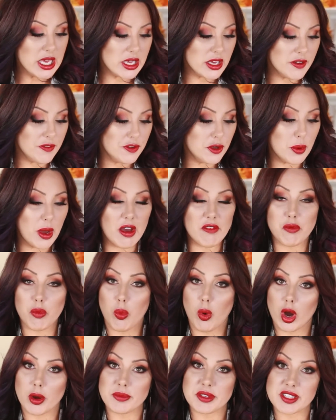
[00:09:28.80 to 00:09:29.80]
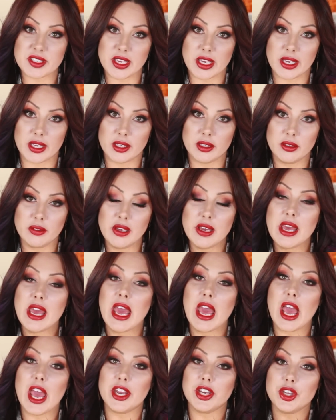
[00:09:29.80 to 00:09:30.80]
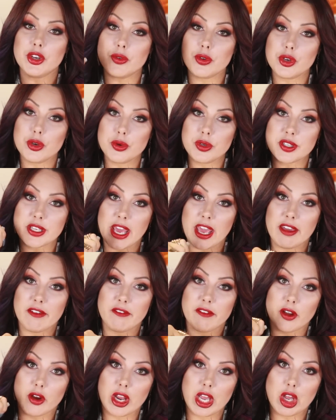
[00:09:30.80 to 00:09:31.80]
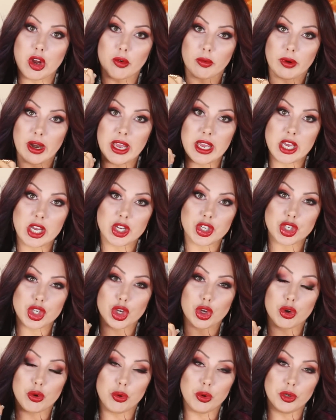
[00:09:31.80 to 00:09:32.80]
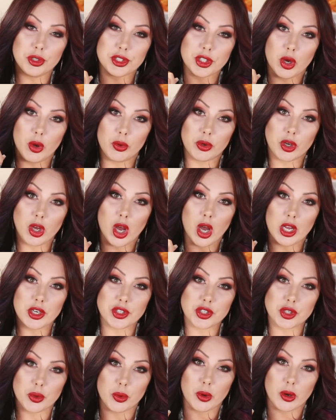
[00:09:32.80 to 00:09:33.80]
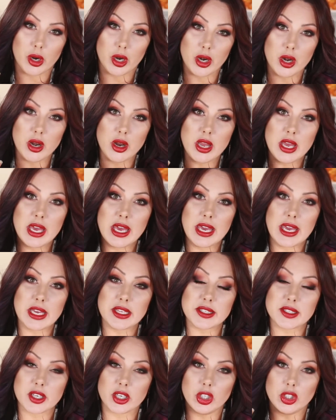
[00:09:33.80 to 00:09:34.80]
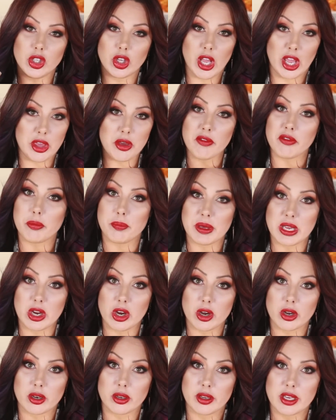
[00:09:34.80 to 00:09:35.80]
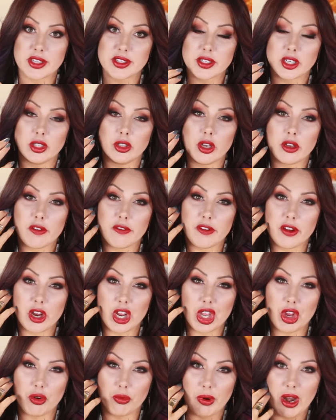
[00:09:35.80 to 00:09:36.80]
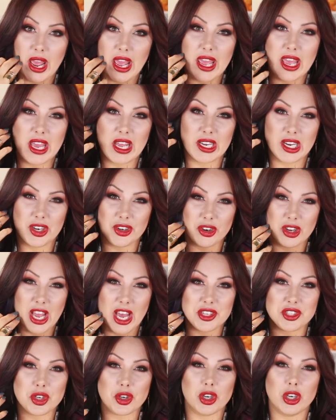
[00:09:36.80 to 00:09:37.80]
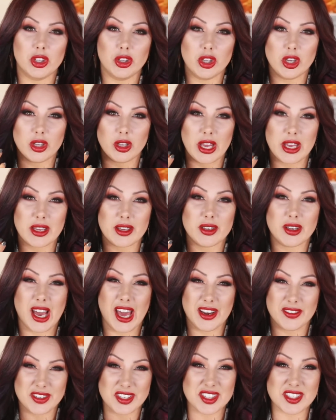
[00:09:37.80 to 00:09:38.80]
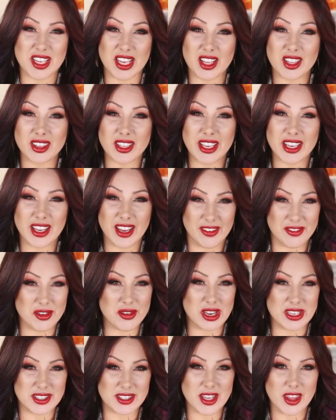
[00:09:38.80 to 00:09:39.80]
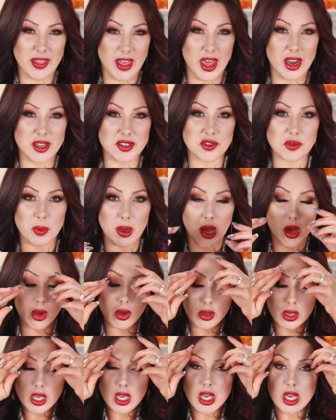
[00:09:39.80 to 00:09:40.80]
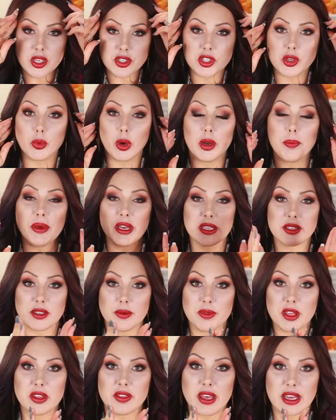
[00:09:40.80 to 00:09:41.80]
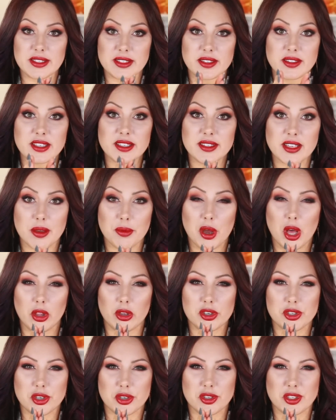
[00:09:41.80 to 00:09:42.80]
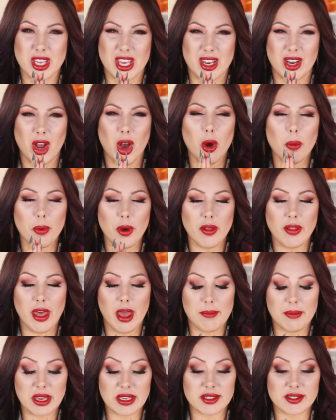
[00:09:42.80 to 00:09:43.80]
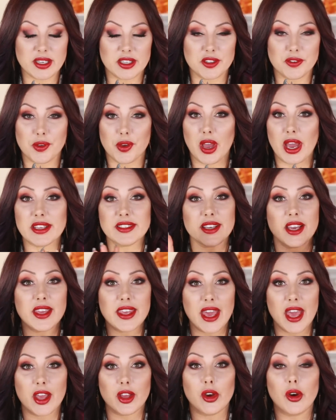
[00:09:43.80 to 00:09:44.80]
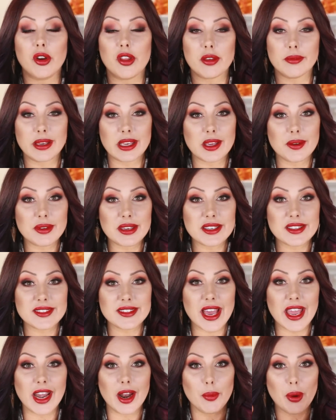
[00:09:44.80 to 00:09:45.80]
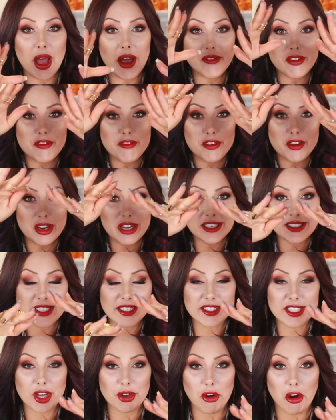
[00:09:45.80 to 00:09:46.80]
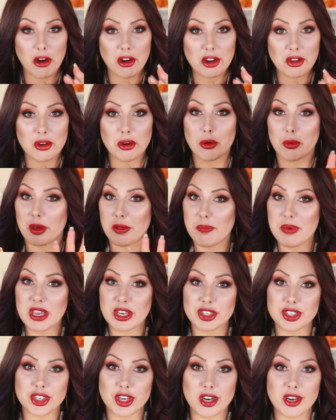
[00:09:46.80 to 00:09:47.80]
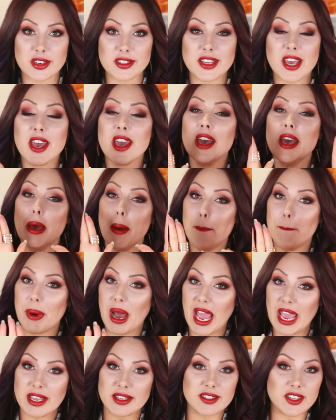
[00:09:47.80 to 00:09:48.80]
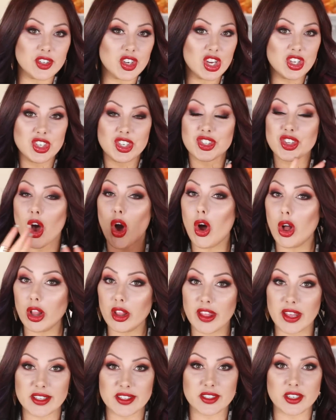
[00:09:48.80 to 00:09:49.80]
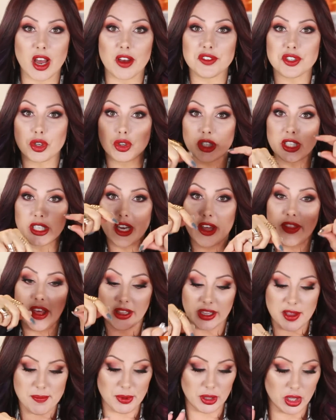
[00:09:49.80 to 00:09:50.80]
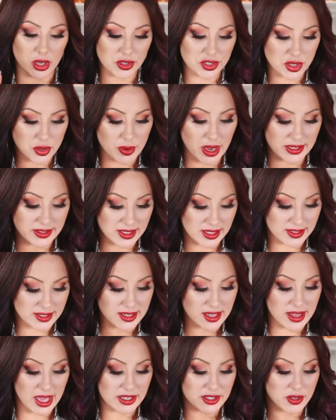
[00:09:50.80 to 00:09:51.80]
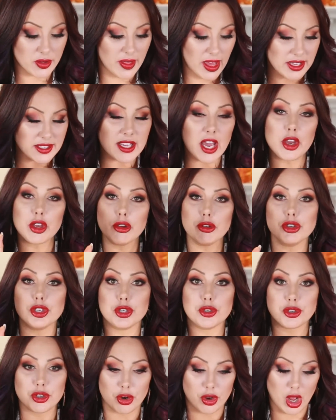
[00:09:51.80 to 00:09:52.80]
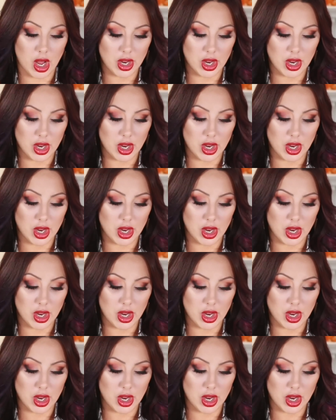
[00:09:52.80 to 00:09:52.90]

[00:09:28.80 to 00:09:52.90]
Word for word: if you have warm skin and you use a very grayish cool tone contour it's going to look like you have a beard it's going to look very gray and undercast you're going to look like kind of sickly have you guys seen that as well so you want to pick something that's the same color as your skin i hope all that makes sense for you guys again go to the makeup geek site i will have a very detailed article with pictures buying suggestions all of that stuff so click on that link below so you guys can see that so that's how you choose your